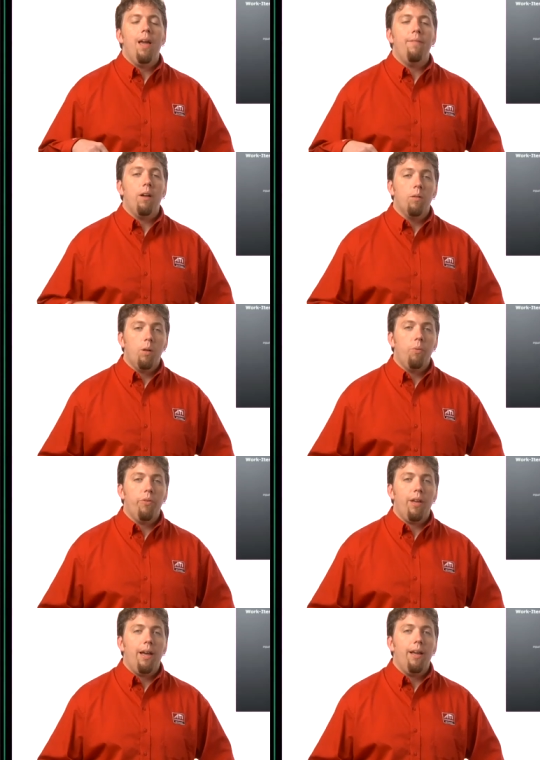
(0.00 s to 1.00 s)
we have a global
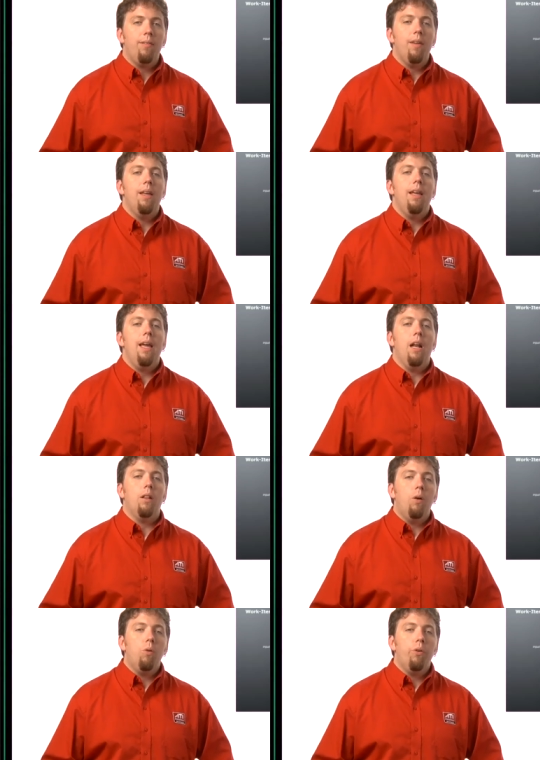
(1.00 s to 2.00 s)
size and a
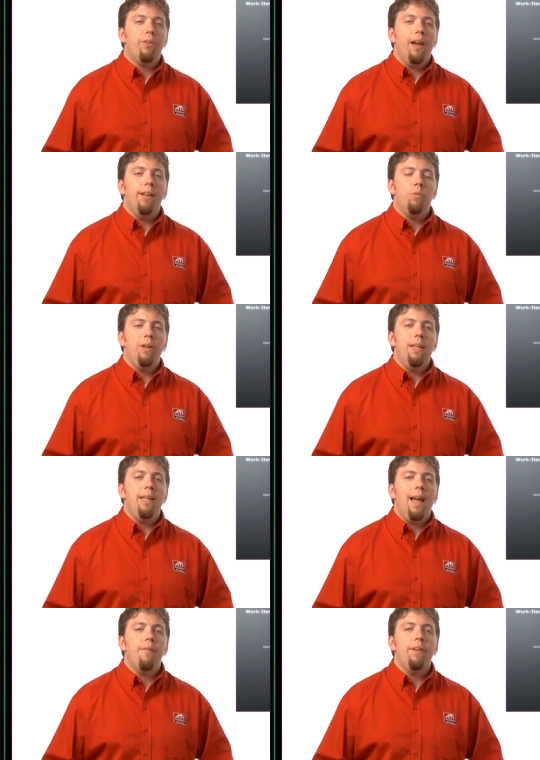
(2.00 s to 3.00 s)
local size, we'd
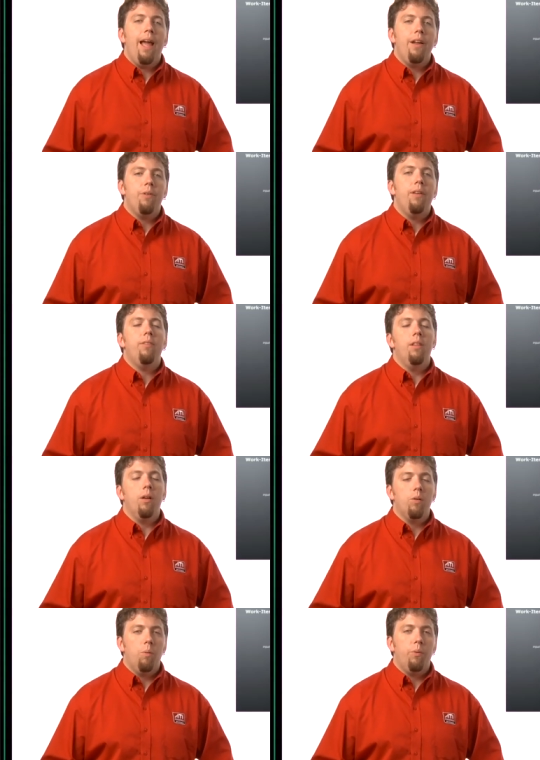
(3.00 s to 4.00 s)
need to have an address in the
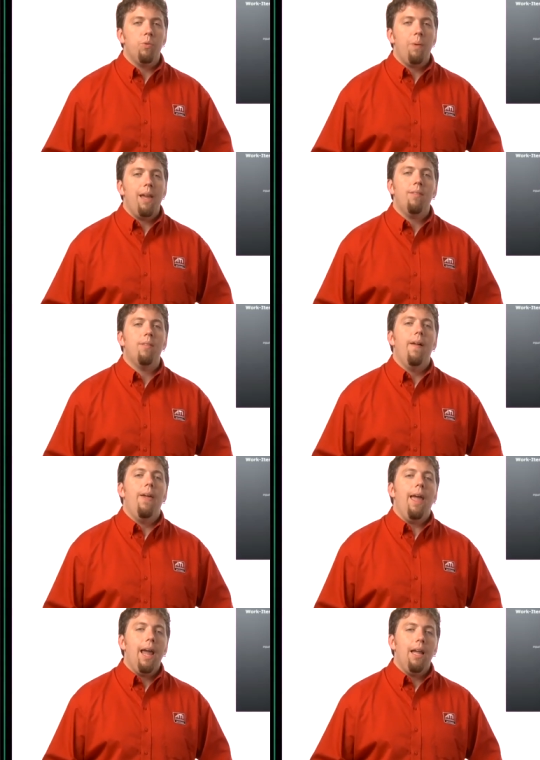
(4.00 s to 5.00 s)
global space
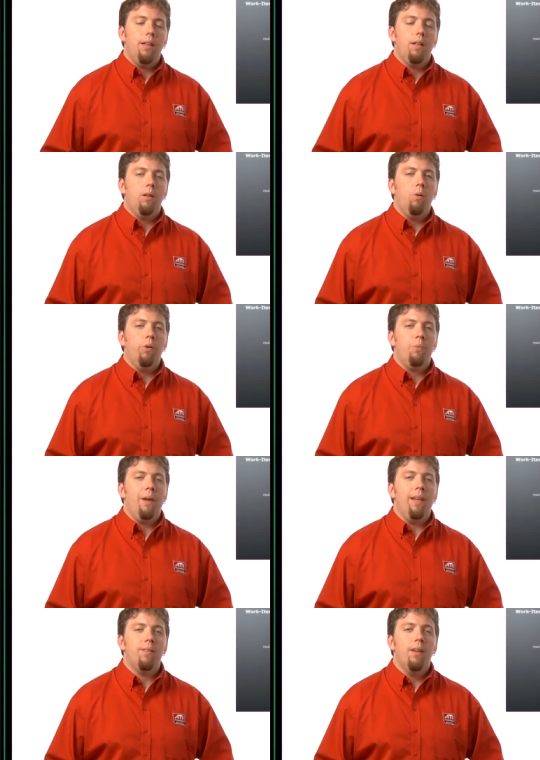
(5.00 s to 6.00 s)
and in the local
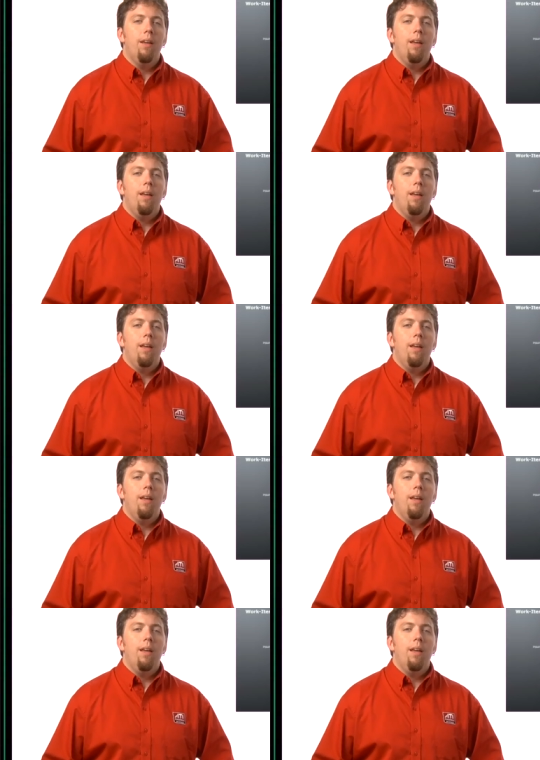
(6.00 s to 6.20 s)
space.